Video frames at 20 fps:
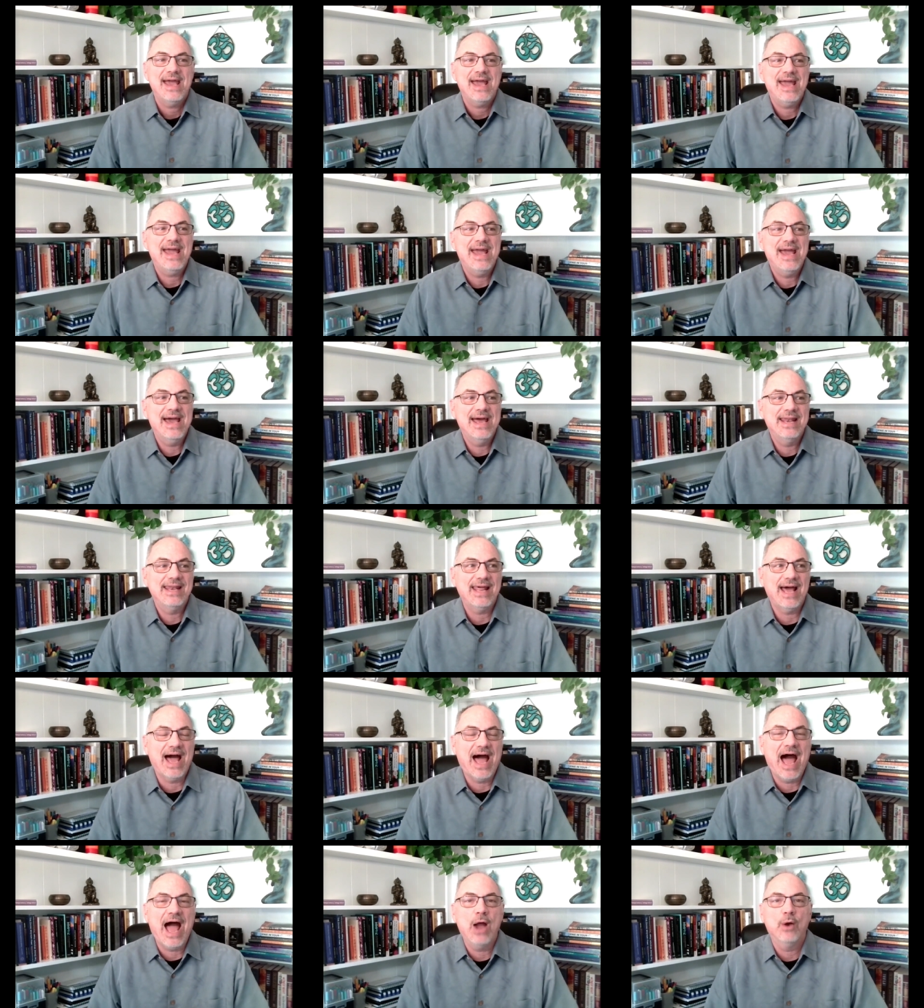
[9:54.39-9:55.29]
And
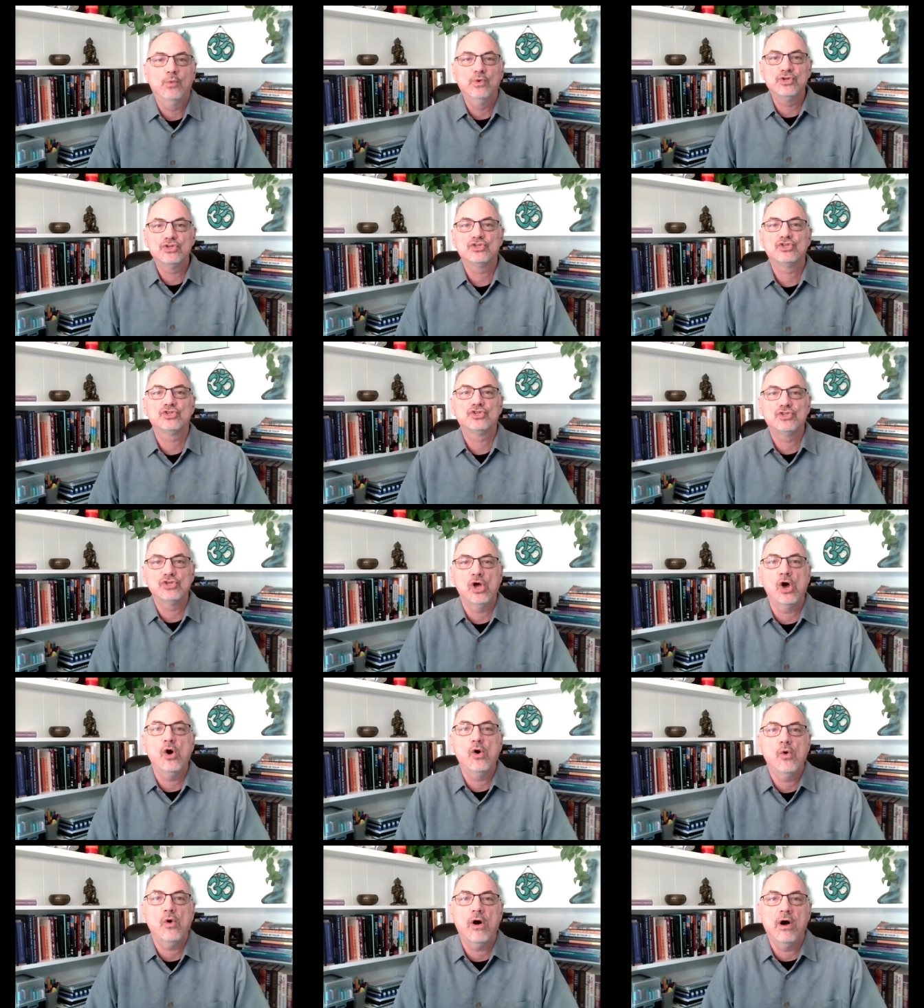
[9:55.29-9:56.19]
I was
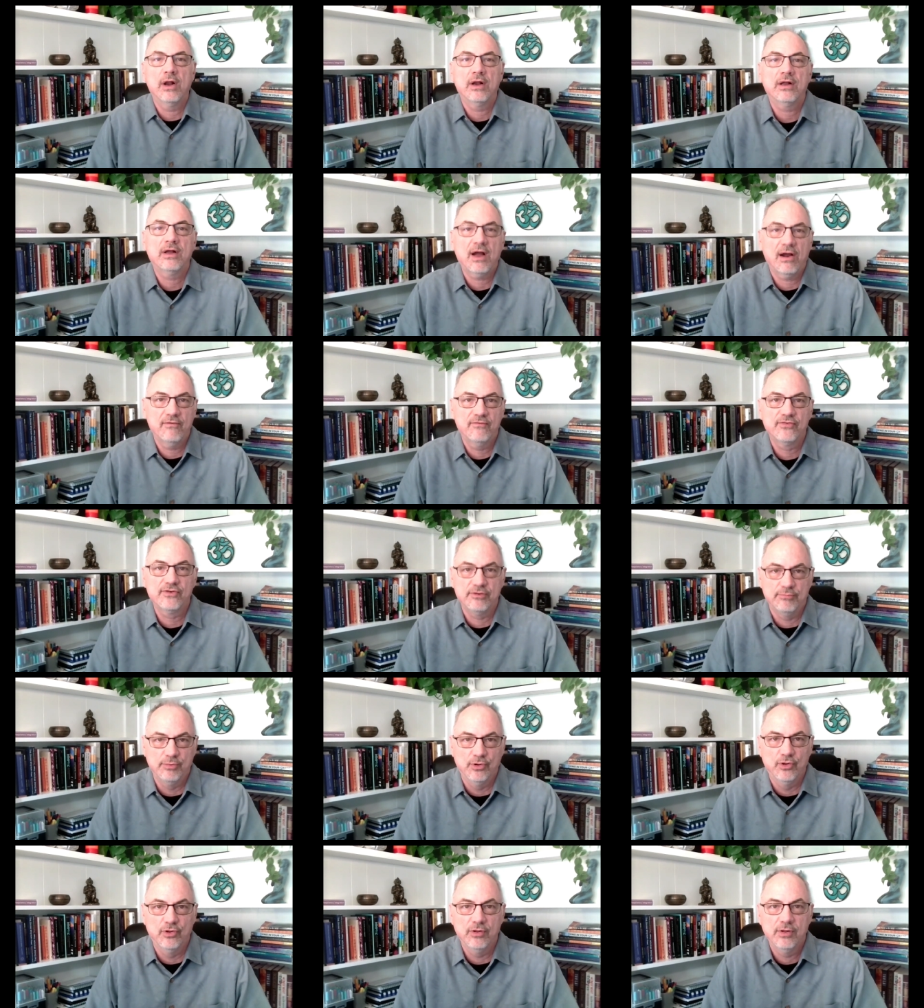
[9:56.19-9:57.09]
so
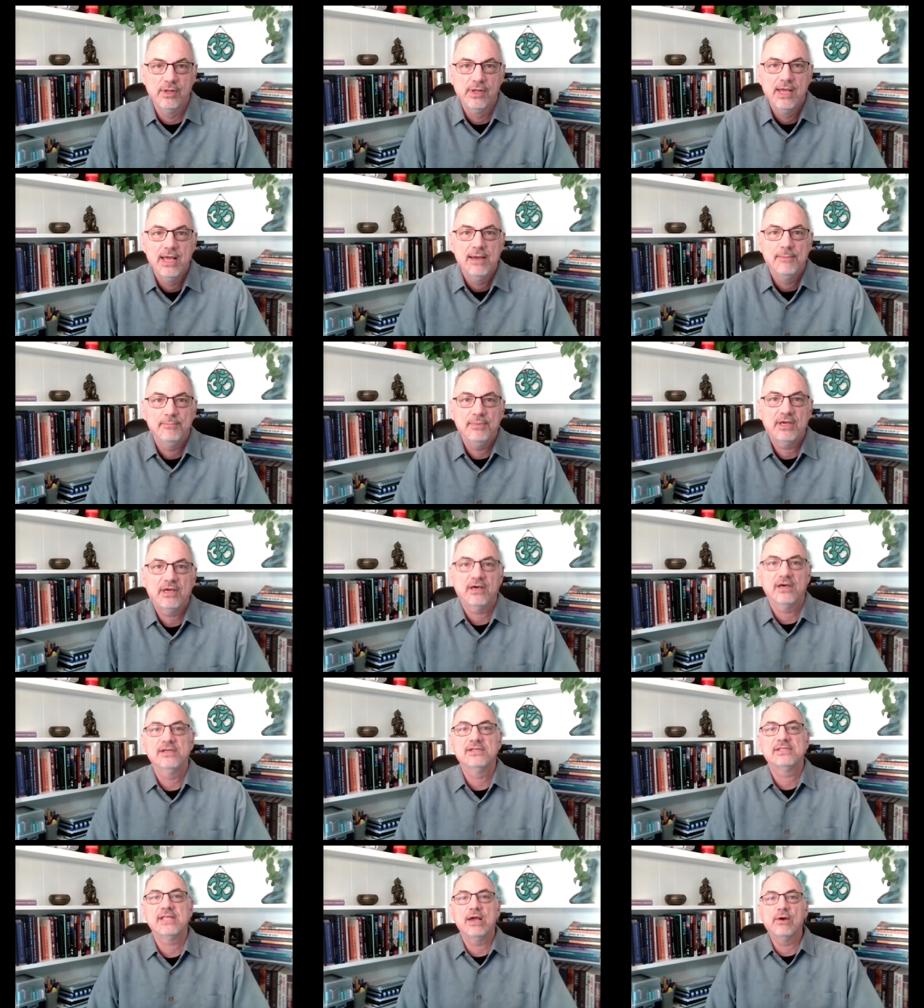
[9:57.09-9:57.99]
uncomfortable
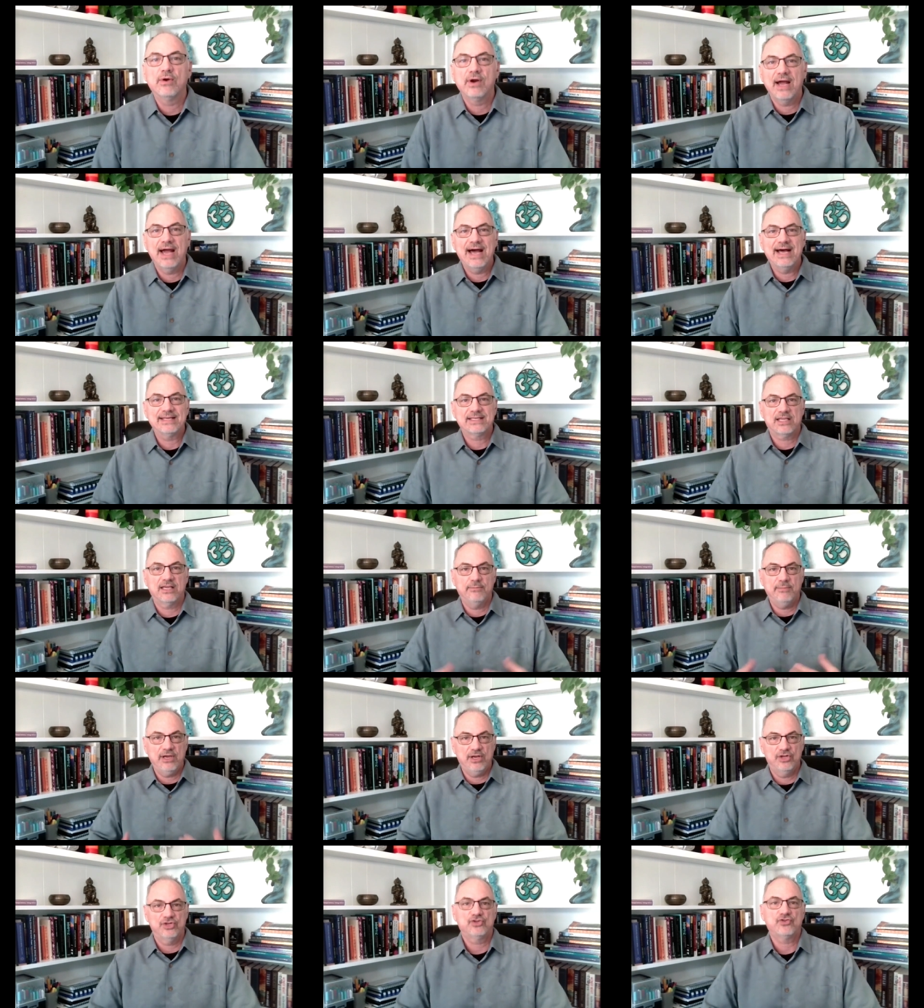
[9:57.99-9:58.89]
because they were asking
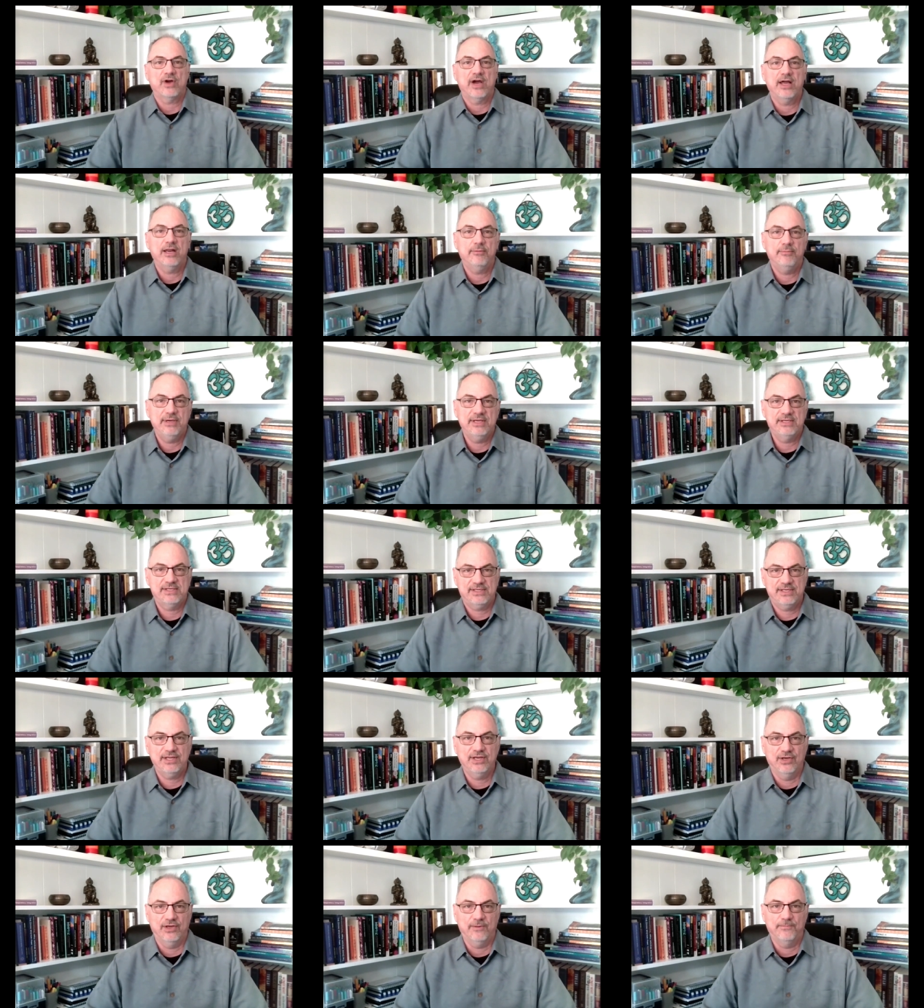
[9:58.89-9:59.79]
me to try to be
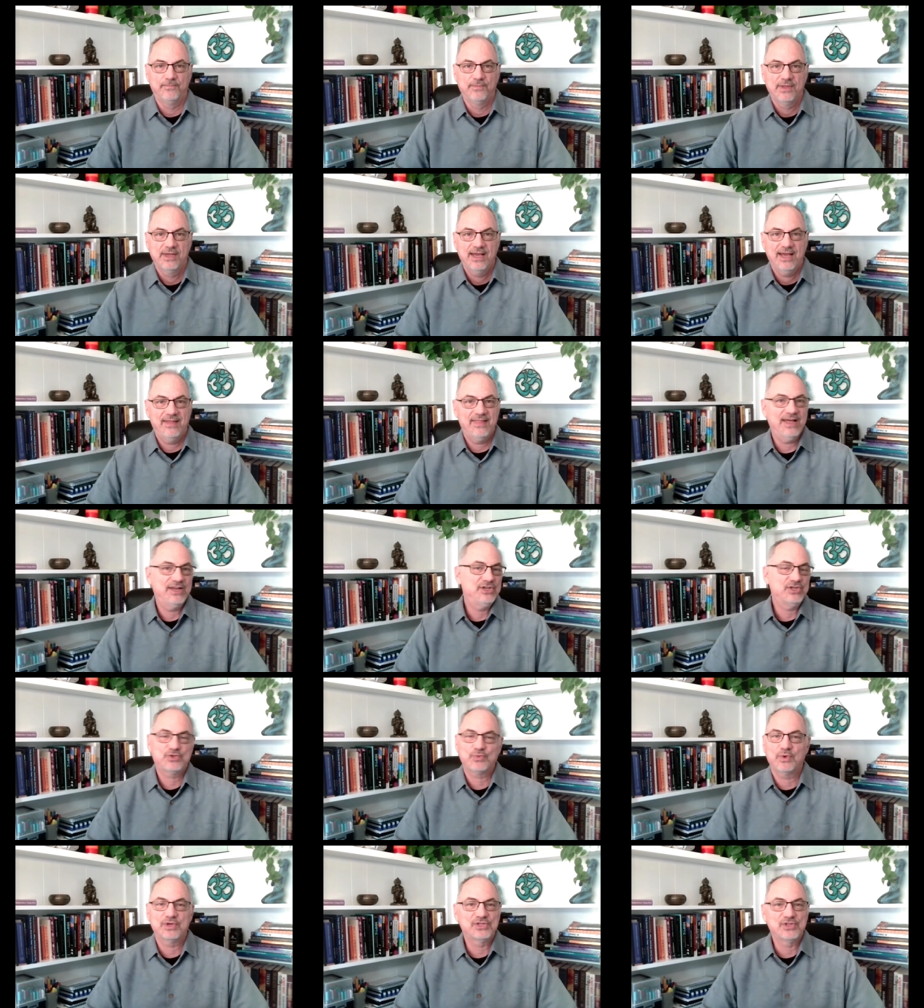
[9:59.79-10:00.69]
still. And that
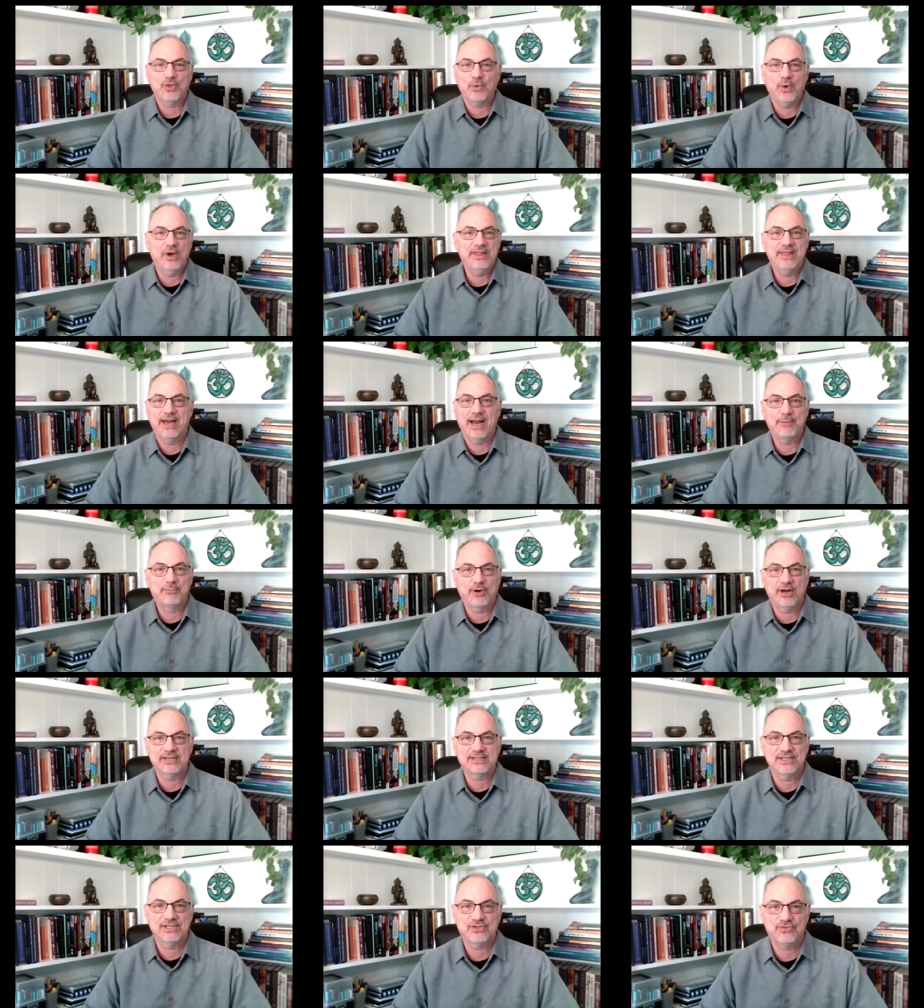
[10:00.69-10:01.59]
just wasn't the way that I
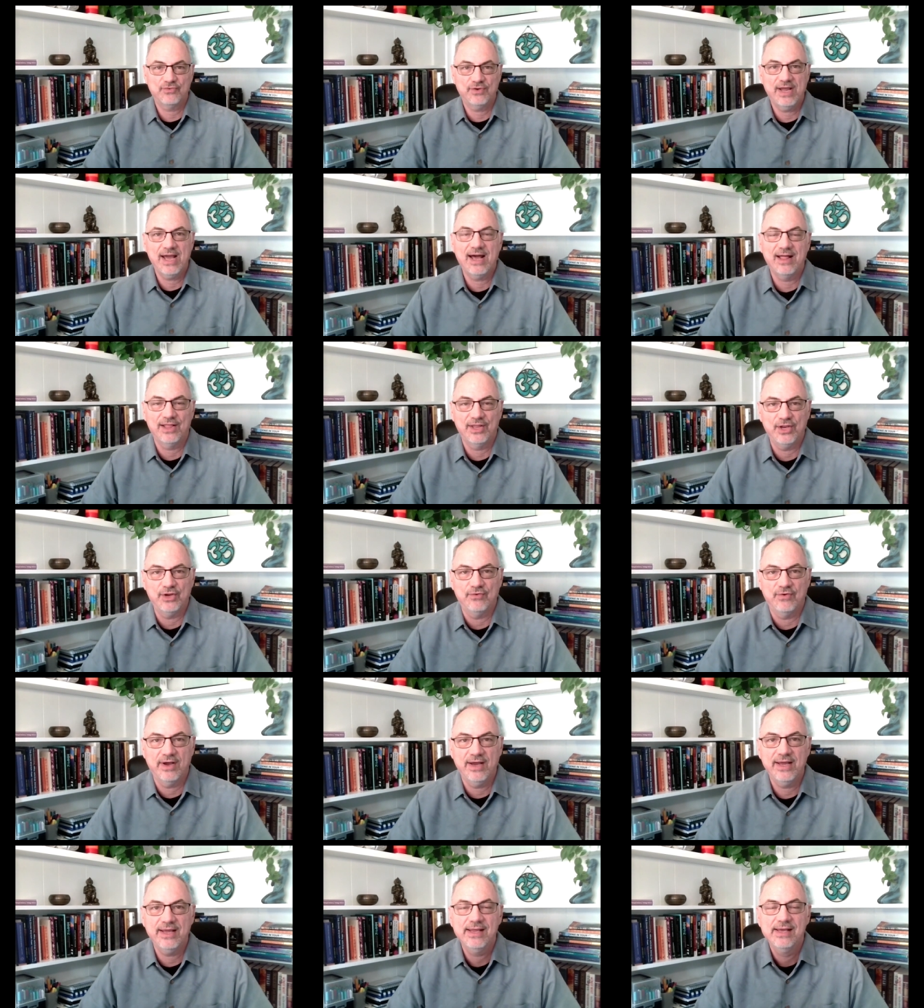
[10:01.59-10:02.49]
processed reality,
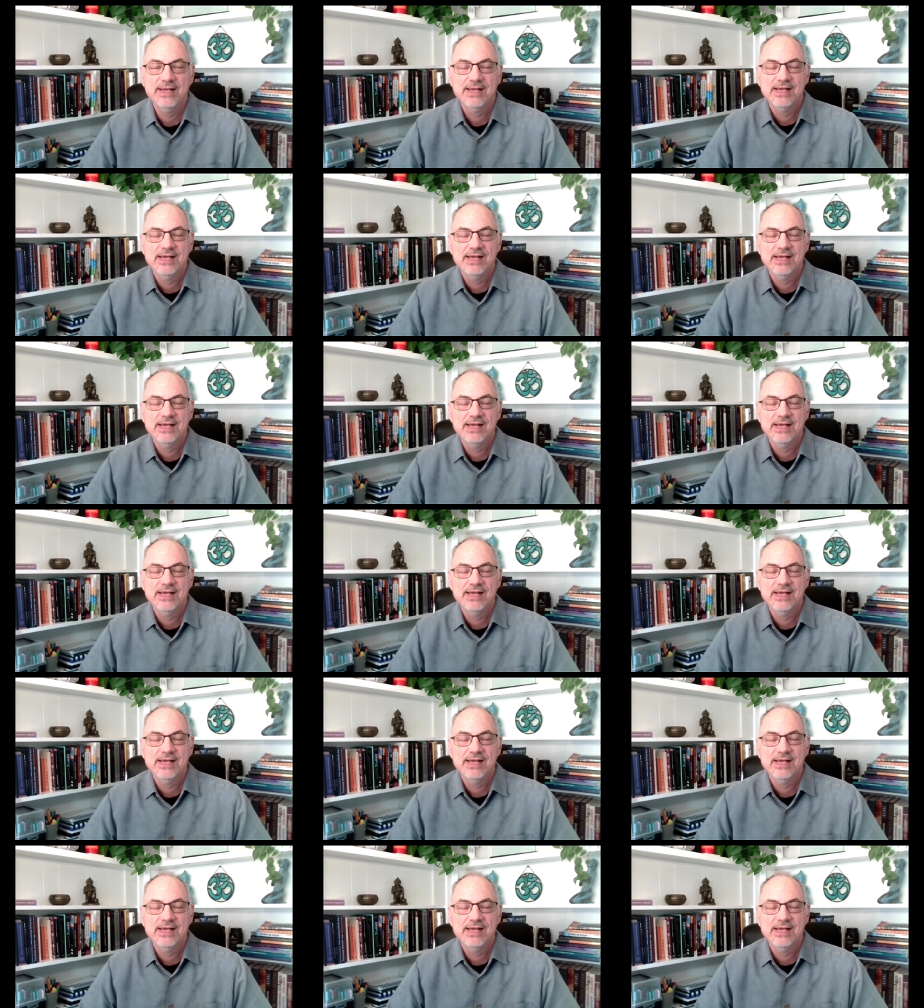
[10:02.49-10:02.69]
right?